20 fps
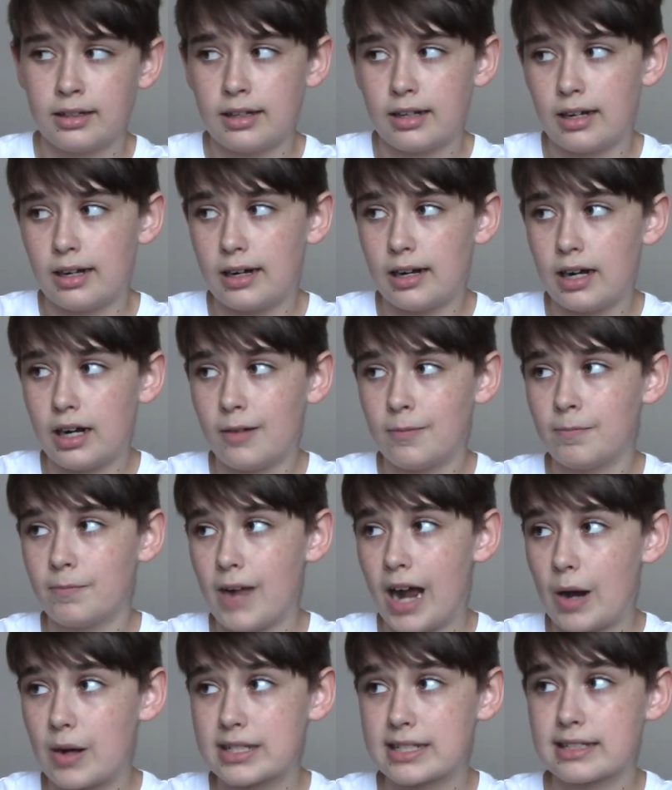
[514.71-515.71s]
um,
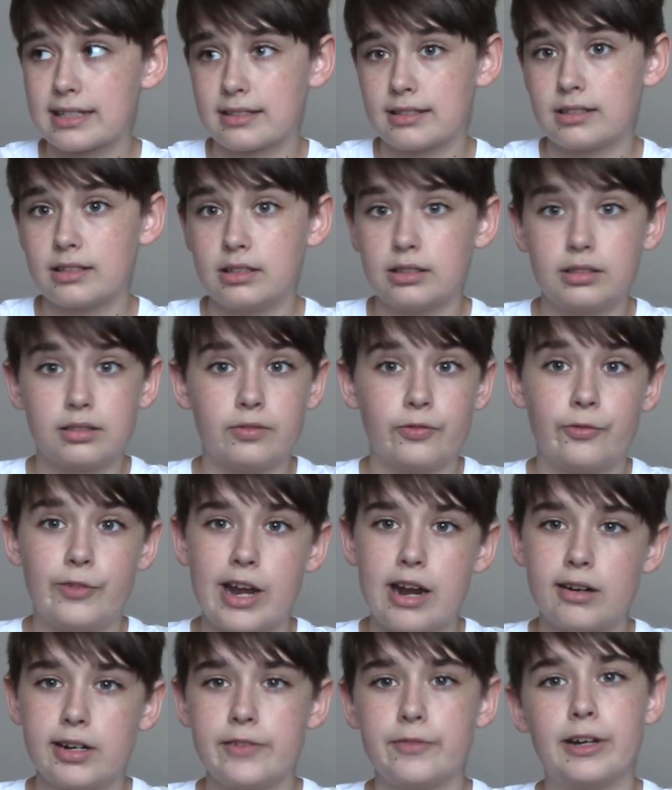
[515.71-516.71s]
I was
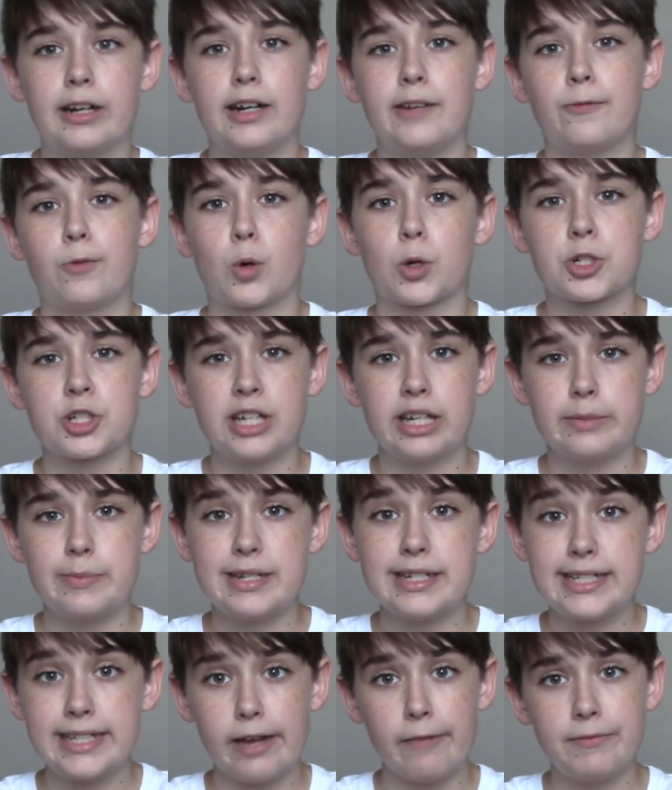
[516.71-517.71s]
very, very fortunate to be
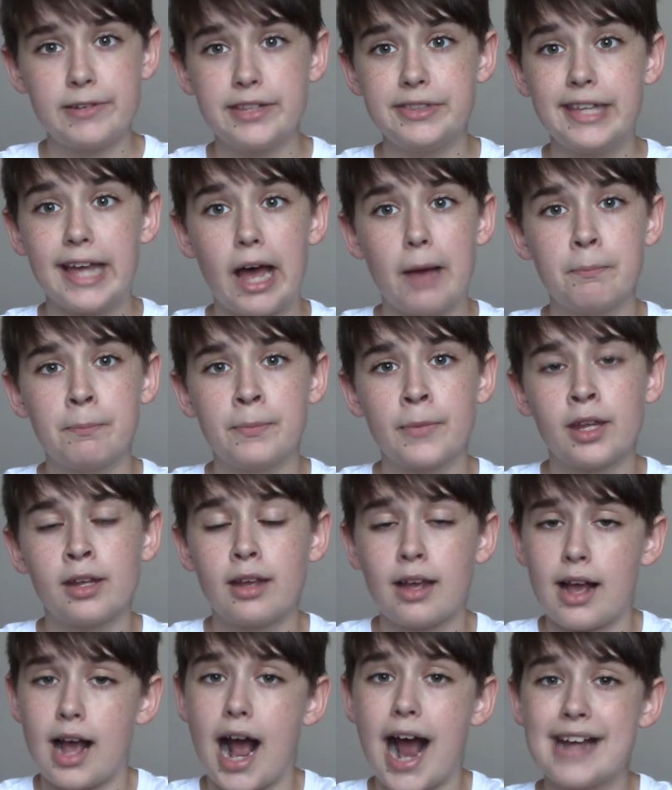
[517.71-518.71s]
gifted them.
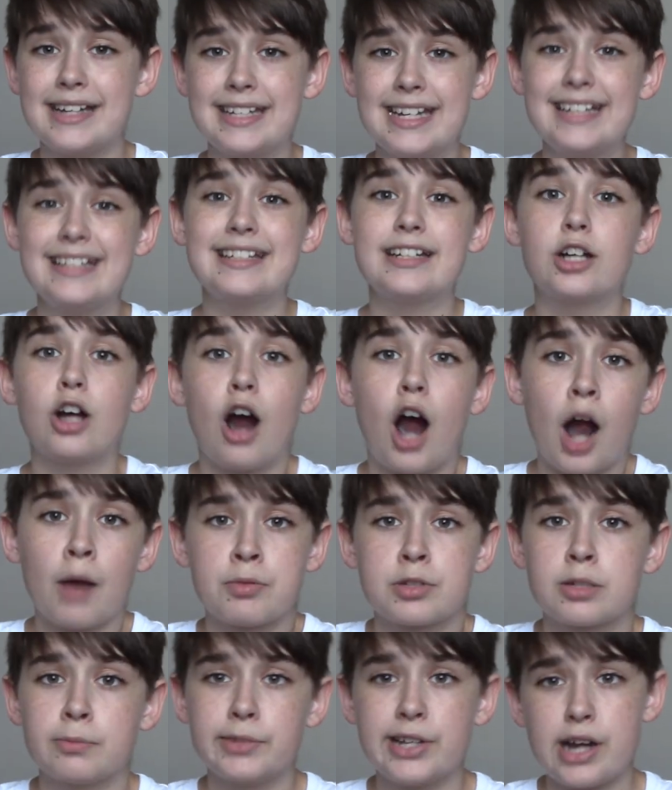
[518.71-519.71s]
I did cop
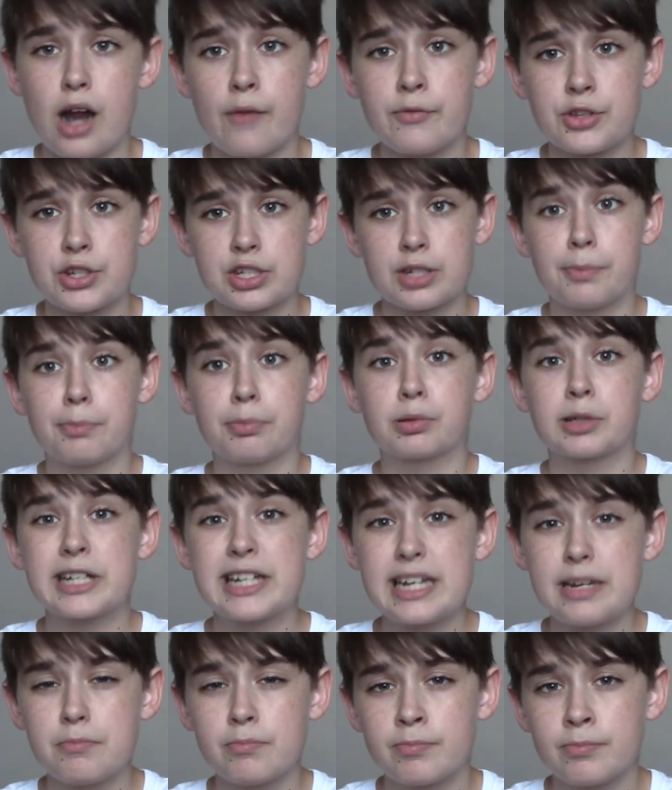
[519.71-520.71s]
something off the
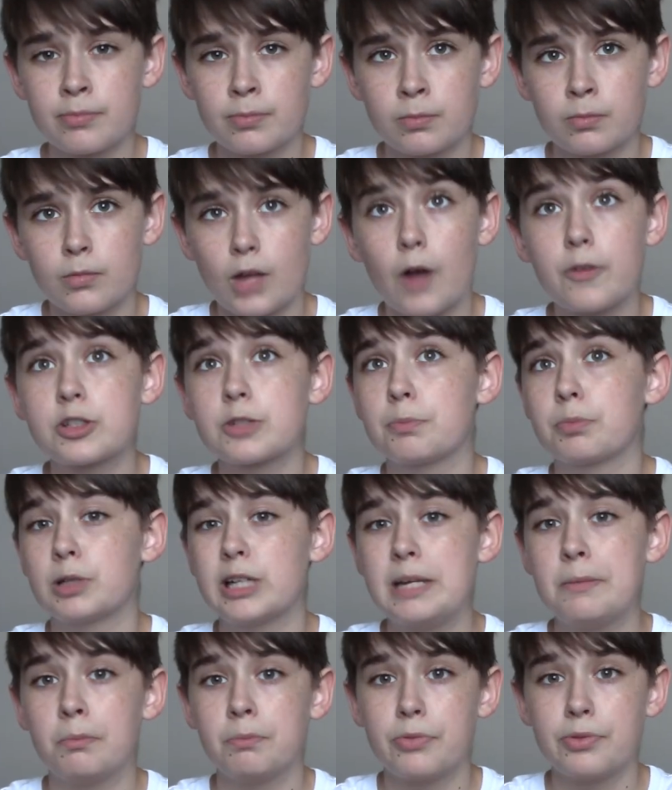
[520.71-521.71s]
Supreme, off
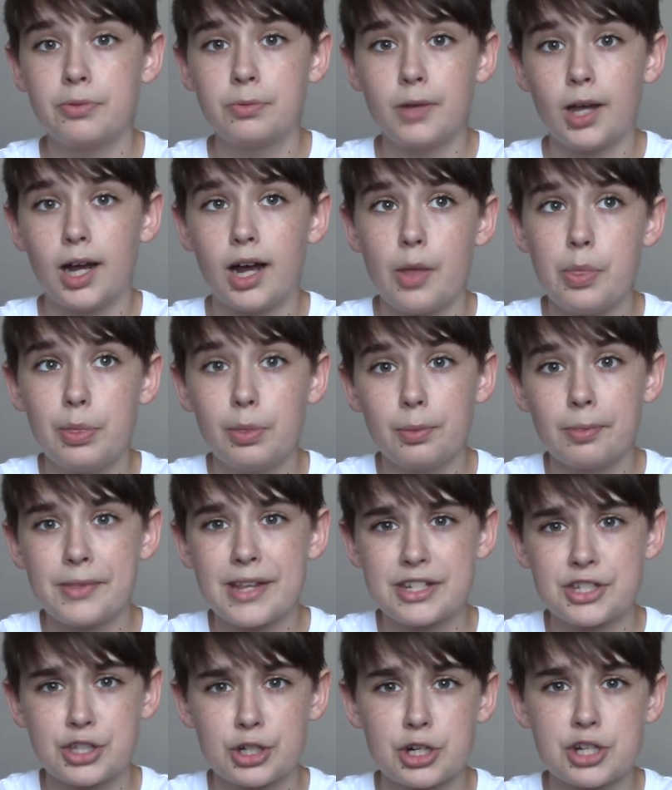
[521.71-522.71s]
Supreme uh,
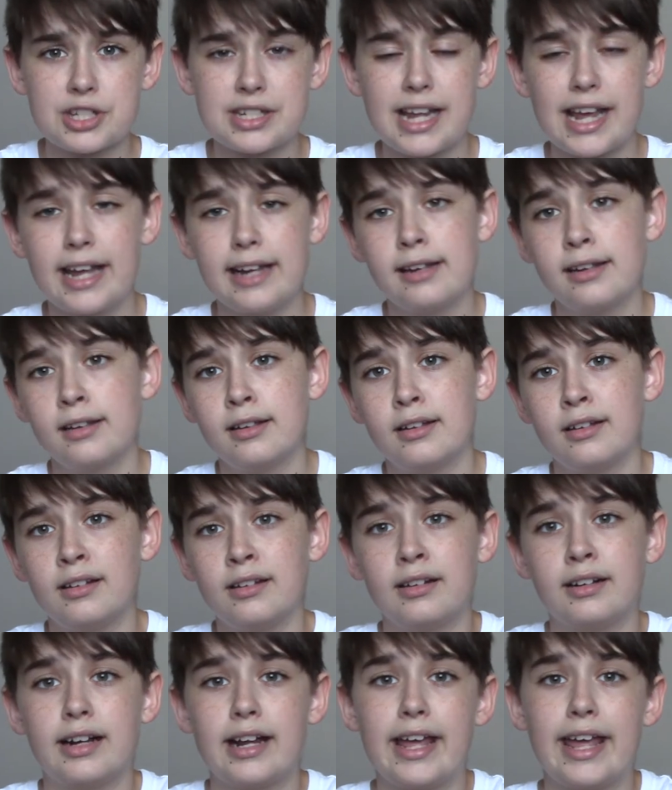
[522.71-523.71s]
this Thursday,
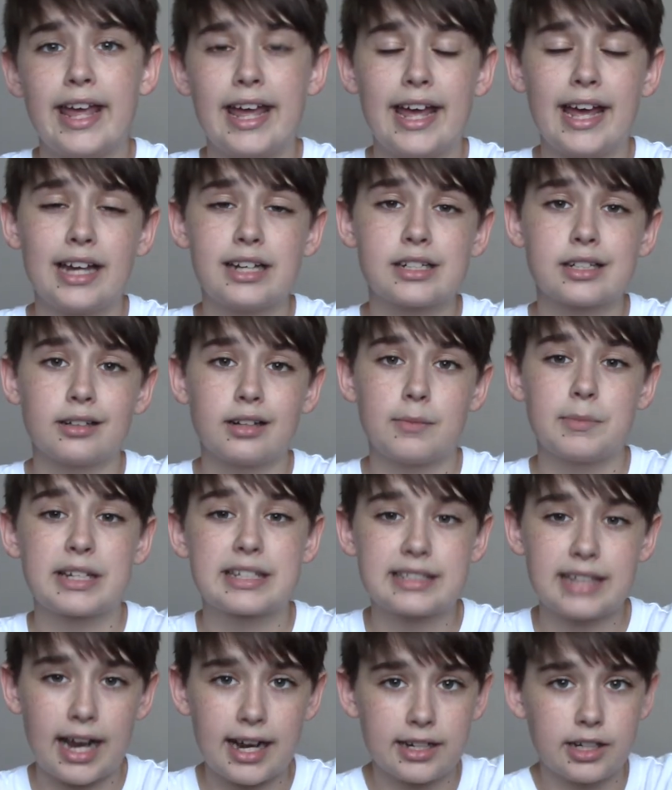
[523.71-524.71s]
and I'm
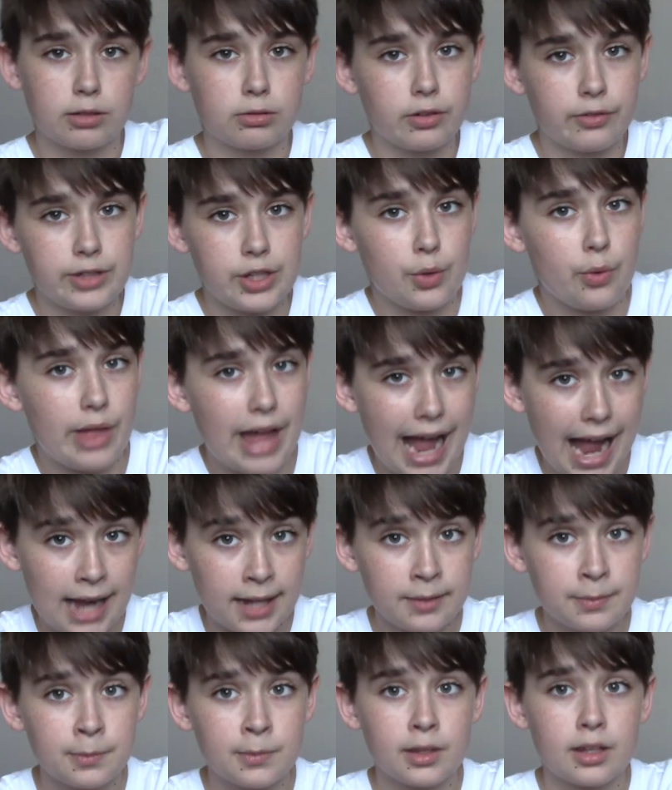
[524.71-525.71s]
excited to review
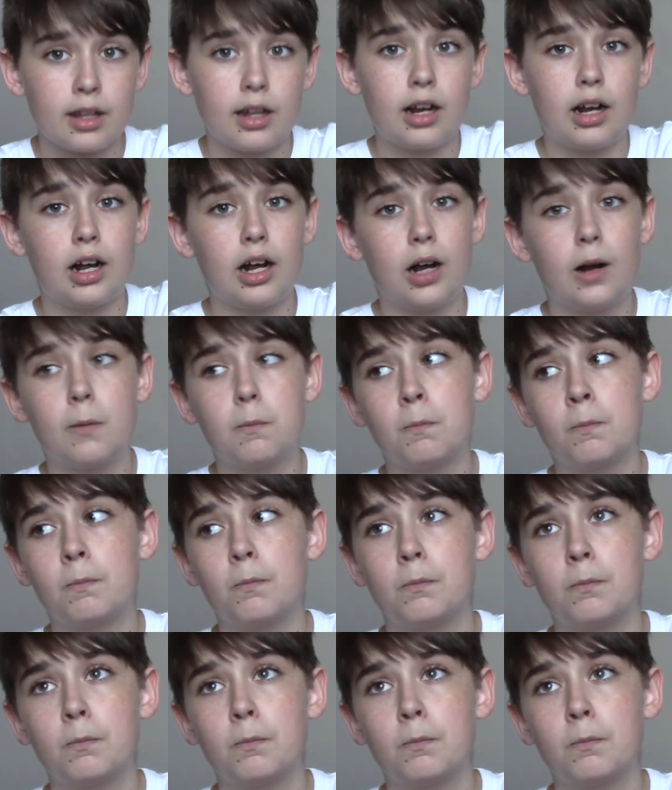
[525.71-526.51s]
that. Um,